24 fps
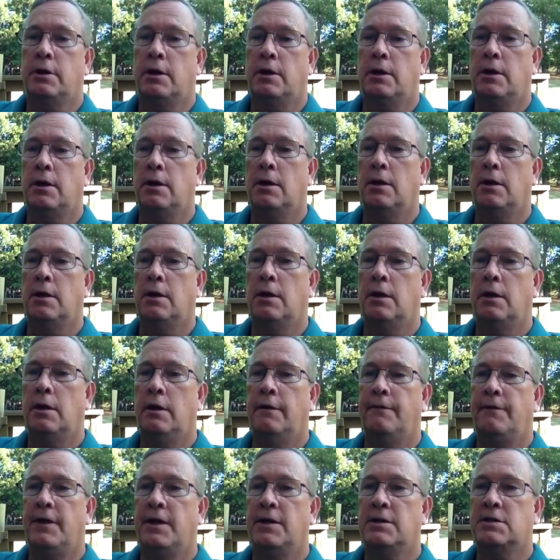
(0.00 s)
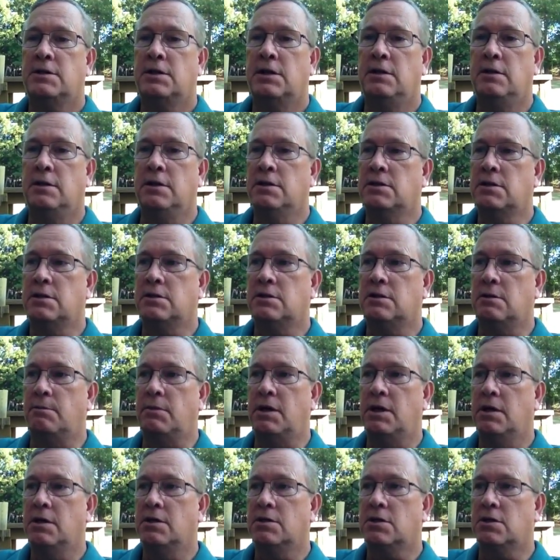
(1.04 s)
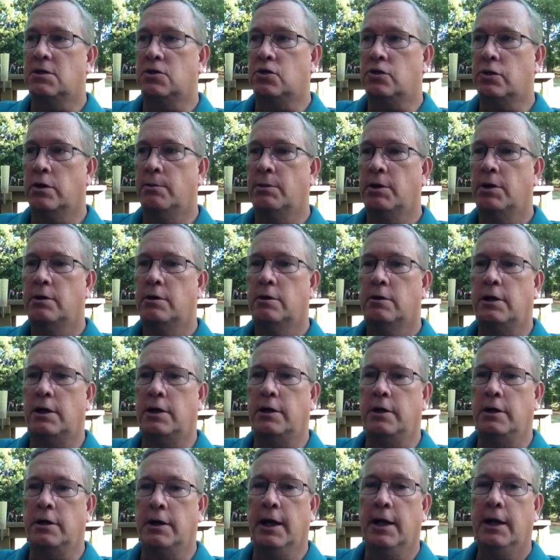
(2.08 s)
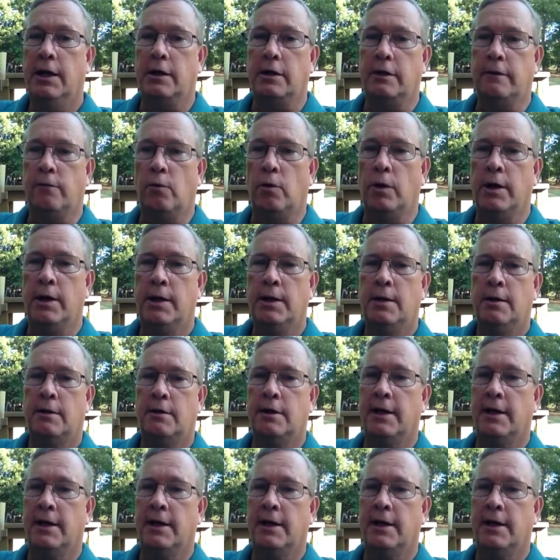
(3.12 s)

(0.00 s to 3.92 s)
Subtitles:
if I see this is the biggest contributor in a negative way,